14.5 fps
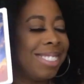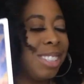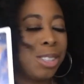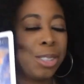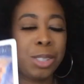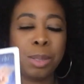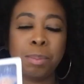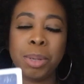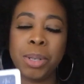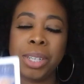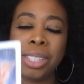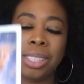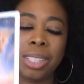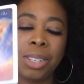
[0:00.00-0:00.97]
Your
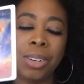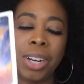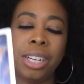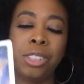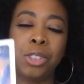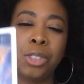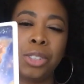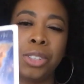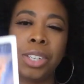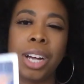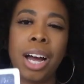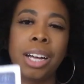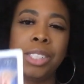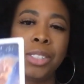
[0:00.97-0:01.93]
spirits, your angels, your
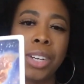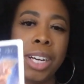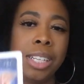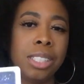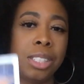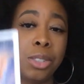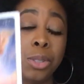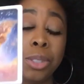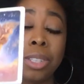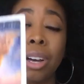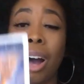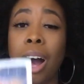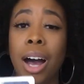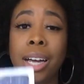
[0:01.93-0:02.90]
guides, your ancestors,
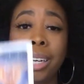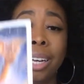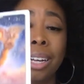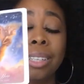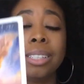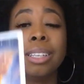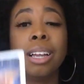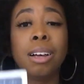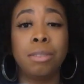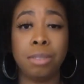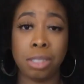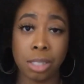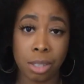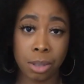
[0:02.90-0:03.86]
God
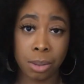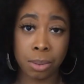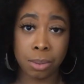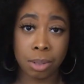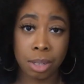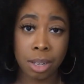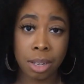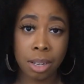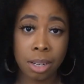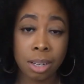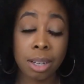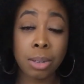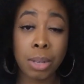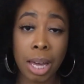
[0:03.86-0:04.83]
loves you,
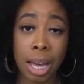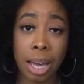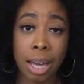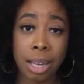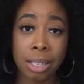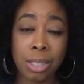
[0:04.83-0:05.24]
okay?